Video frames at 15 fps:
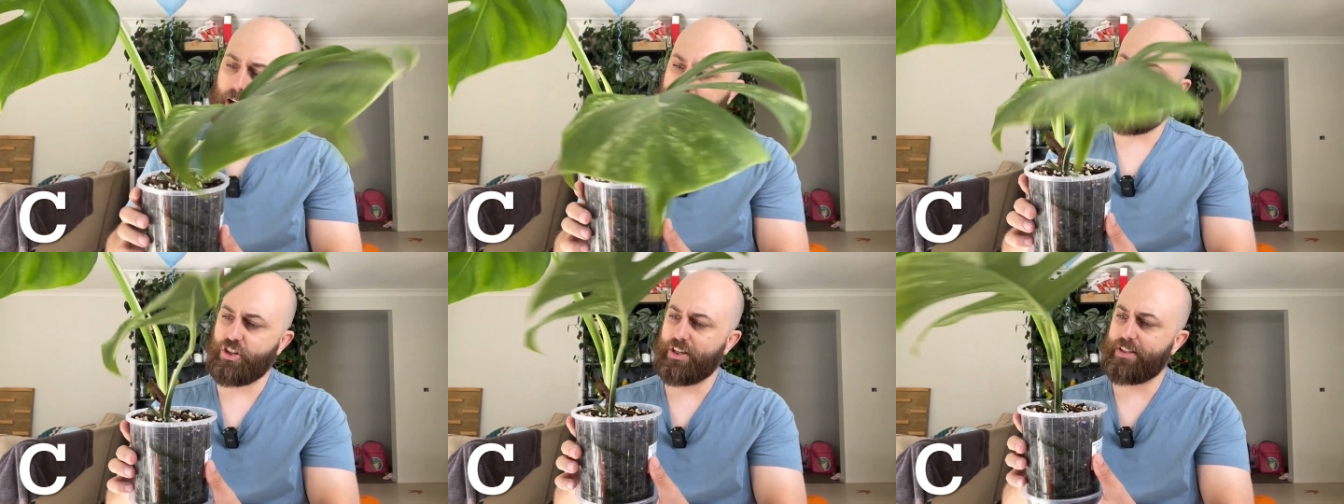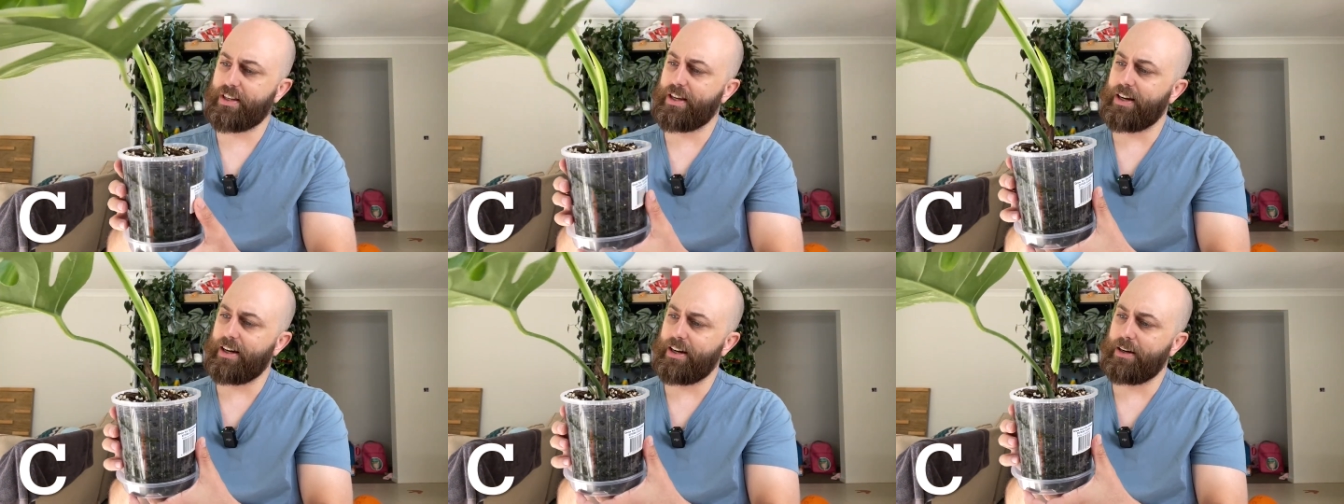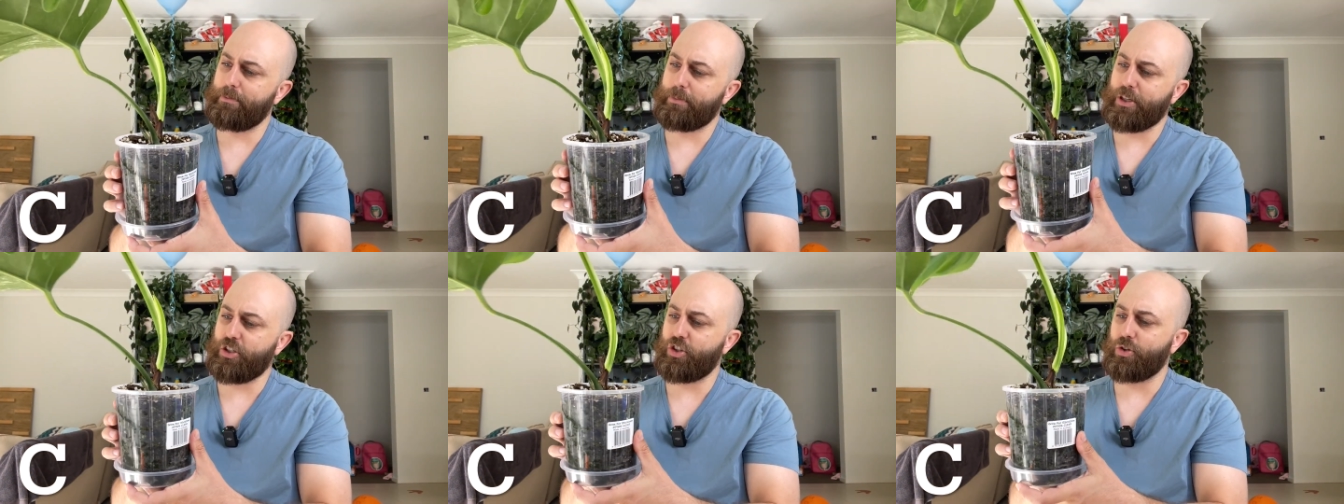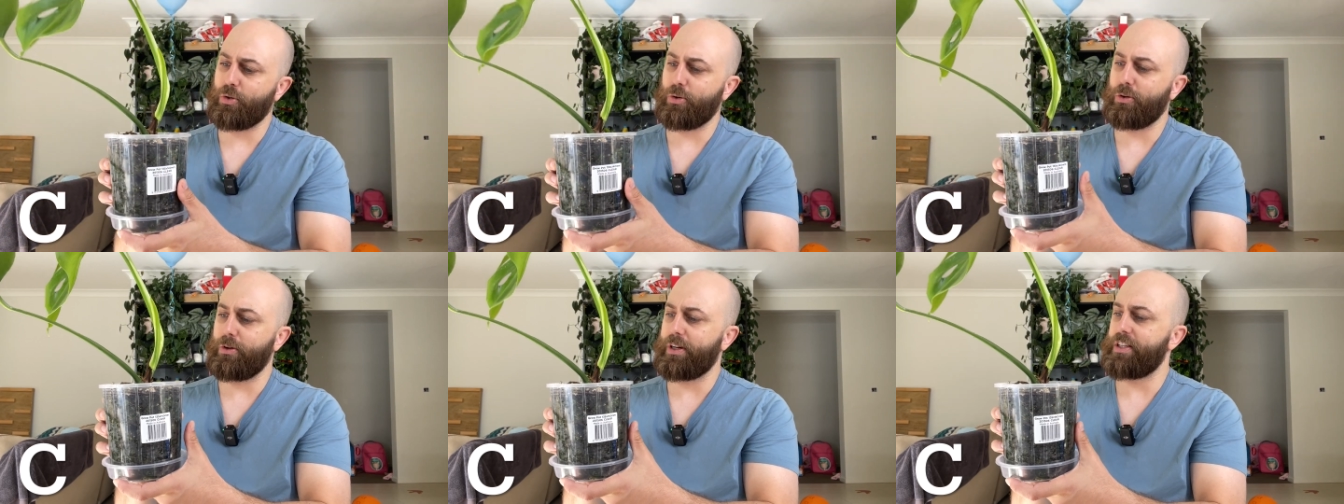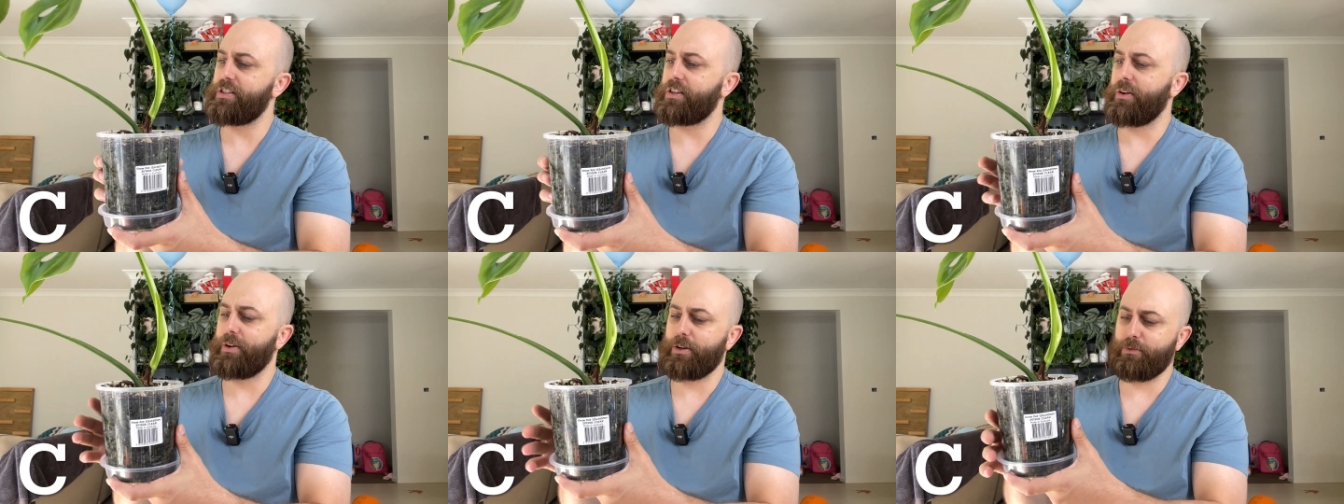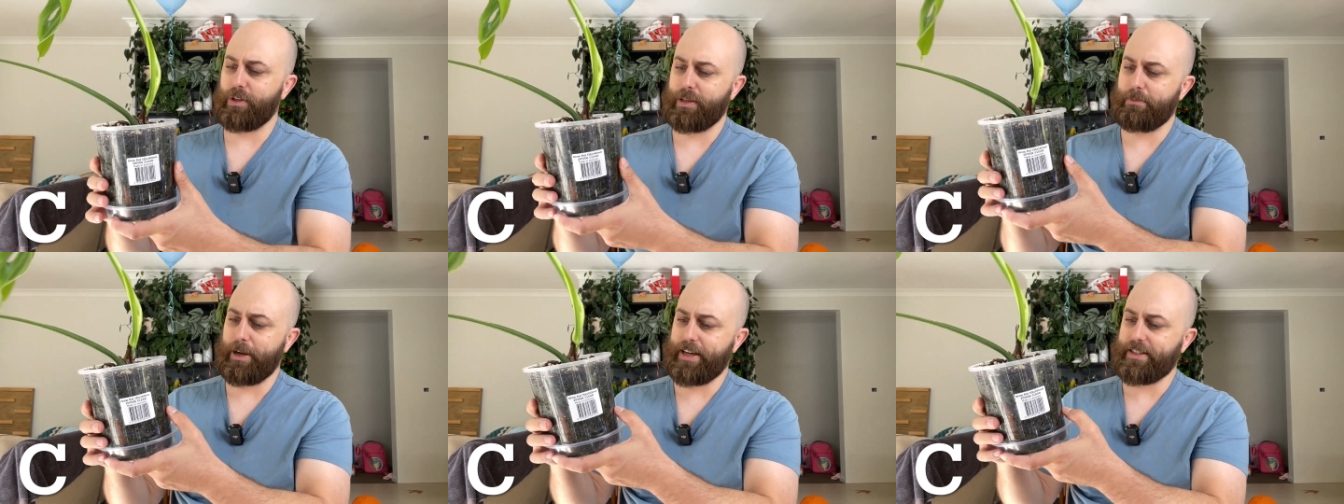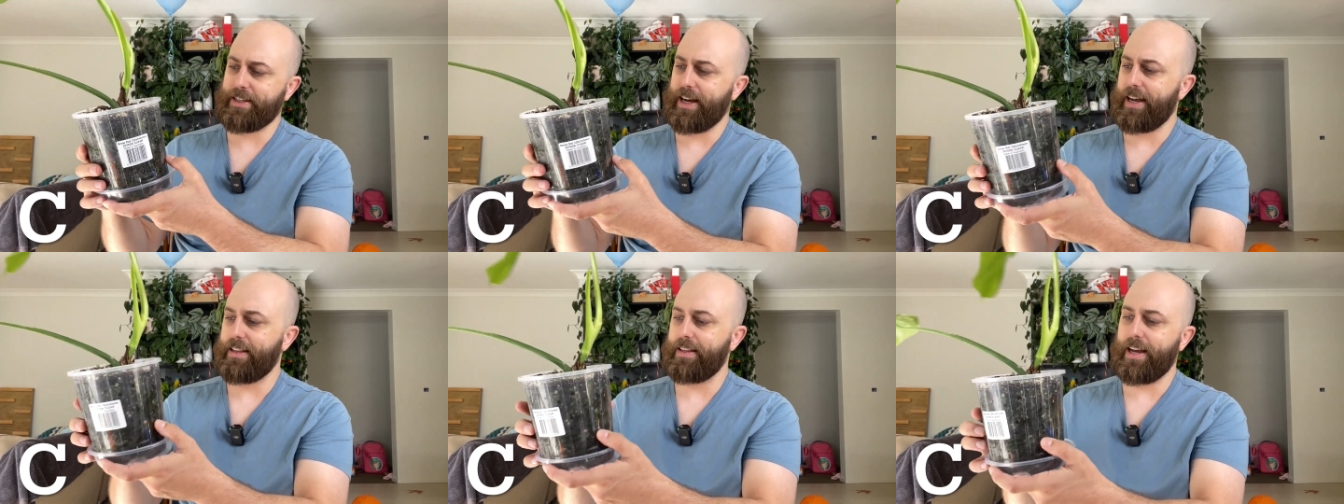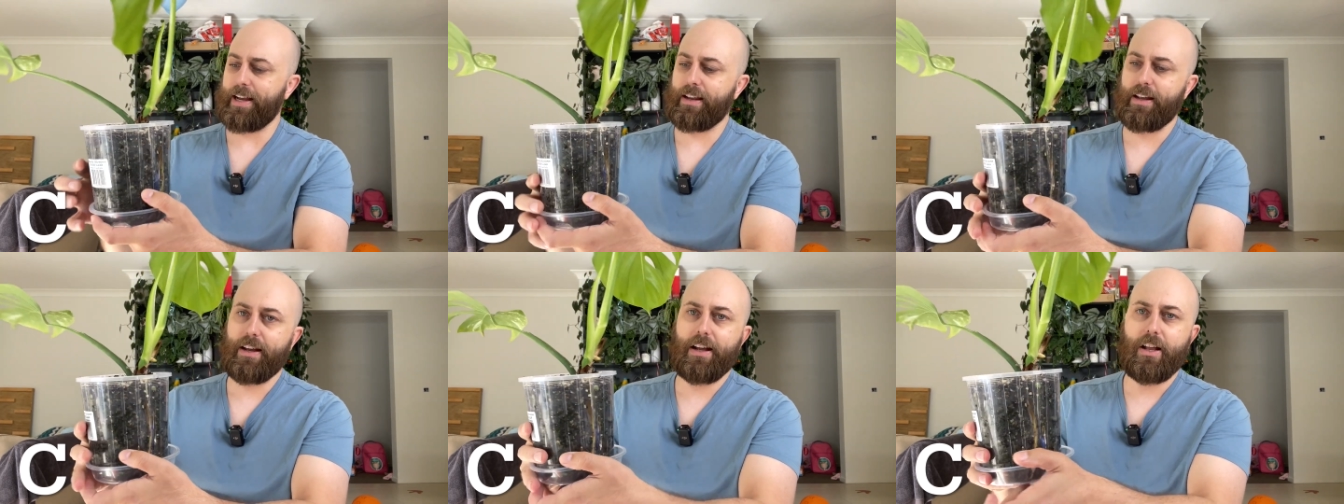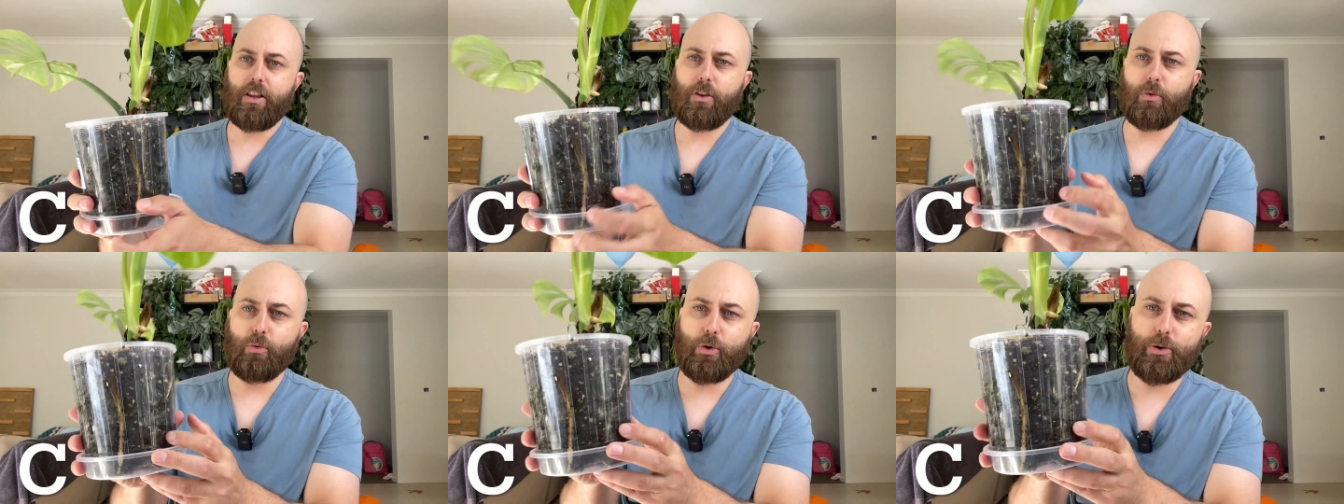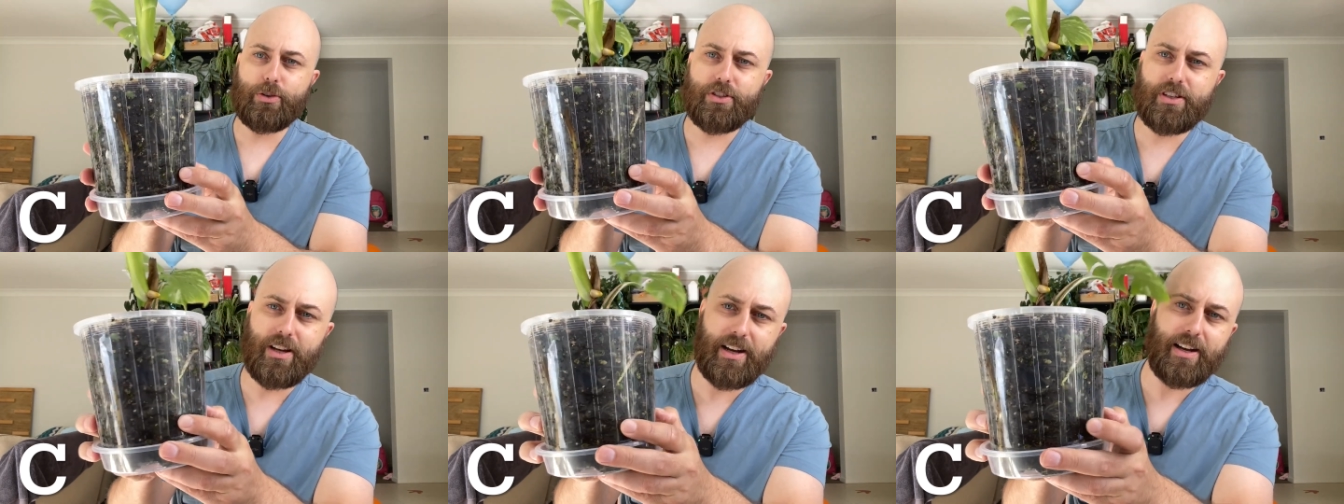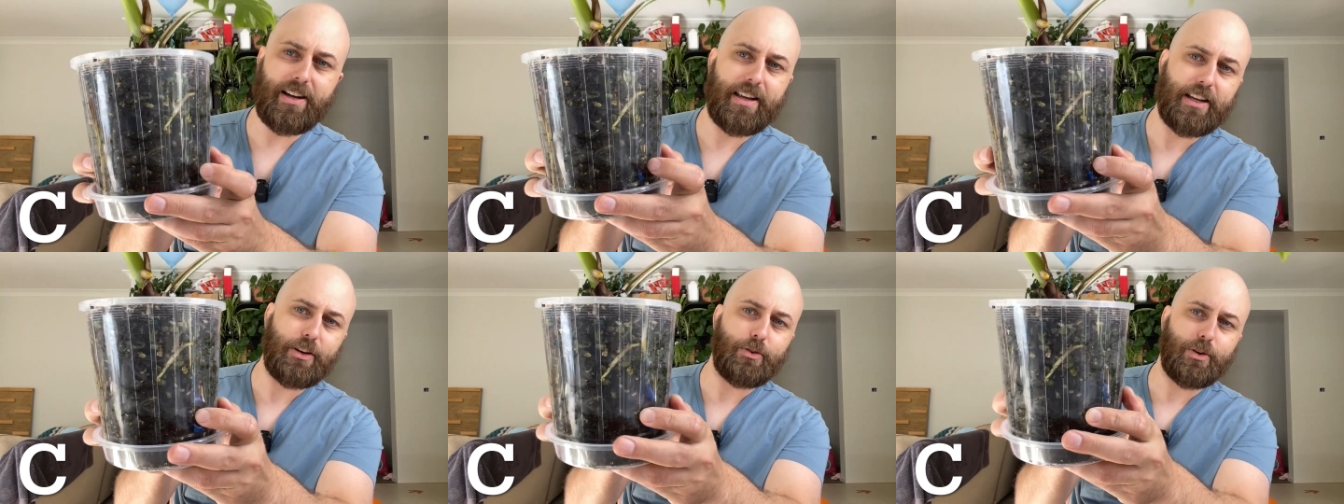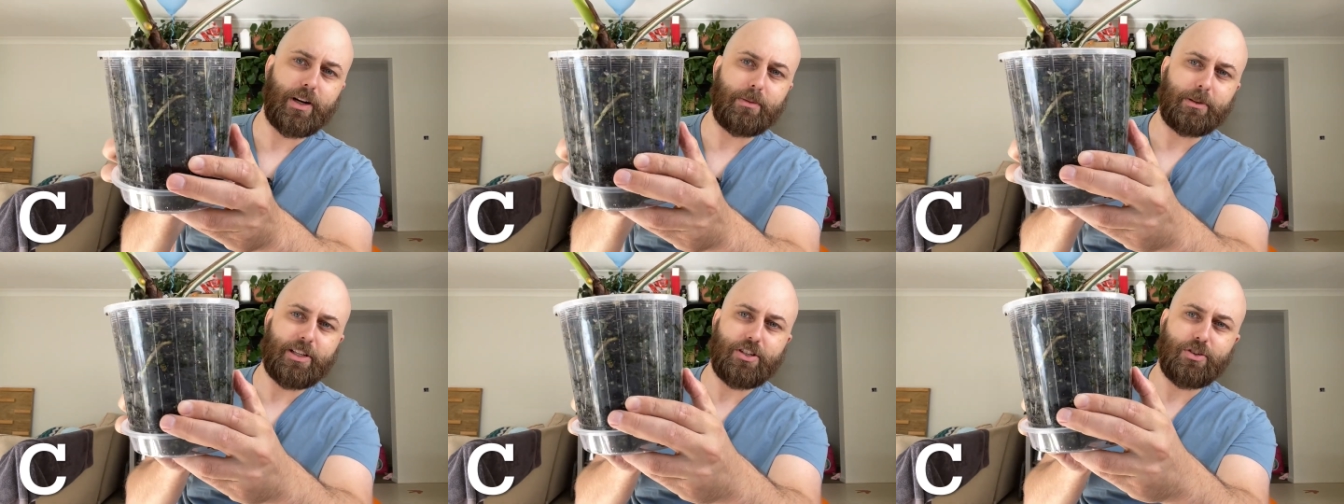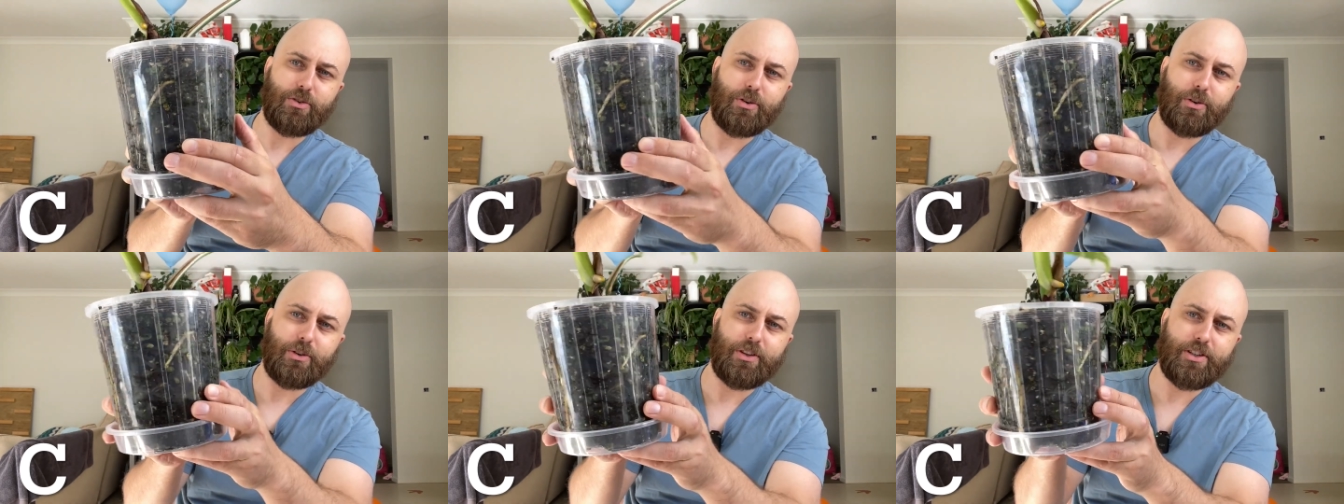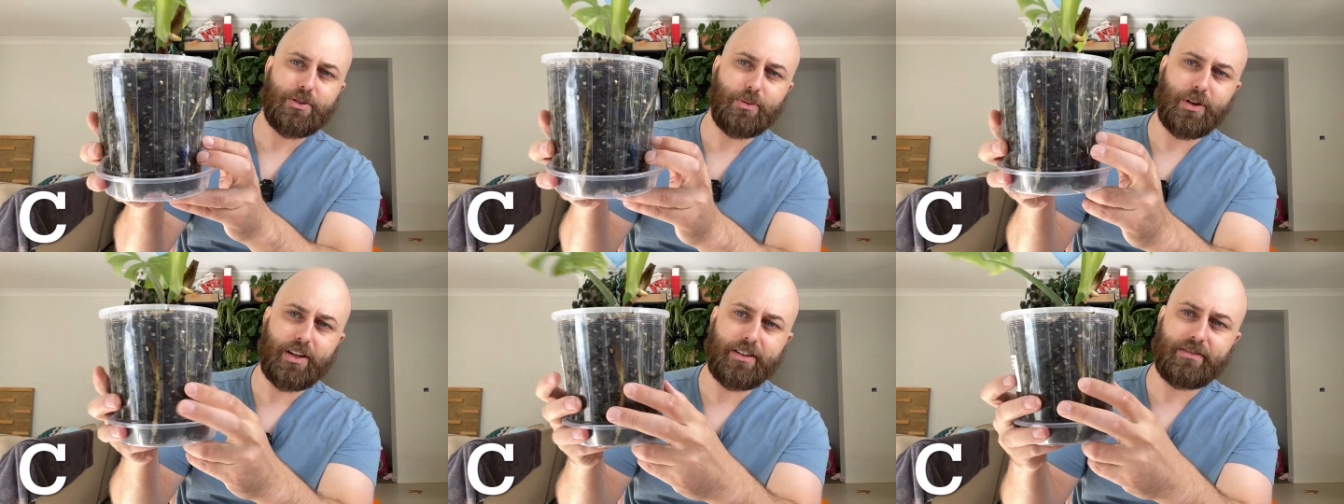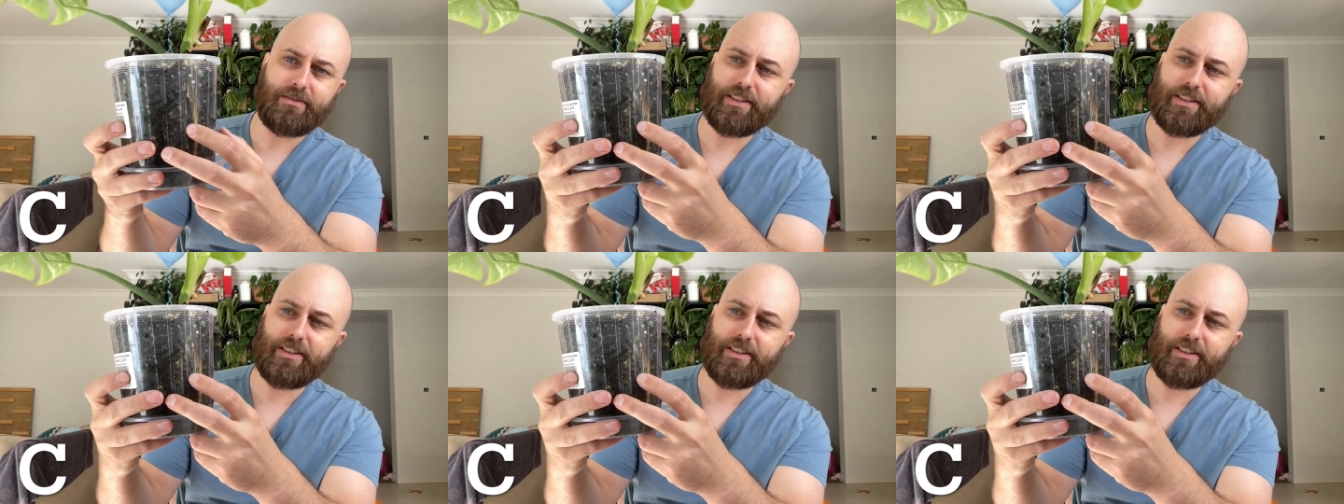I just can't be sure it's going to really maintain that. The roots are incredibly strong on this one.